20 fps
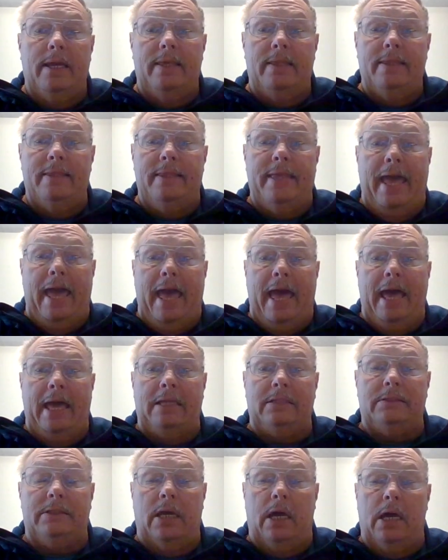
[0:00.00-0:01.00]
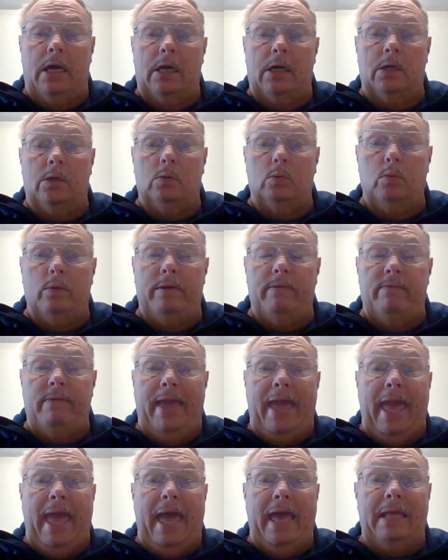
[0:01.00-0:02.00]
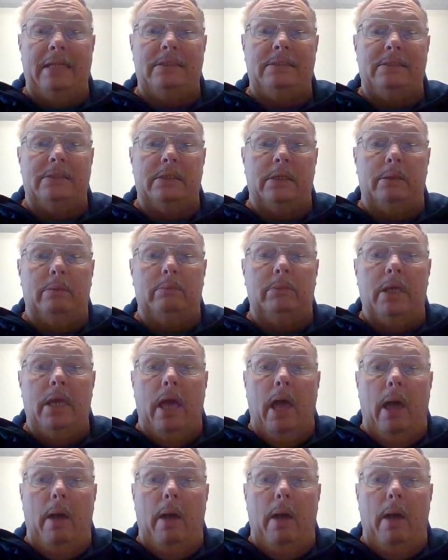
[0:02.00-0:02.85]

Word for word: that uh, we've had some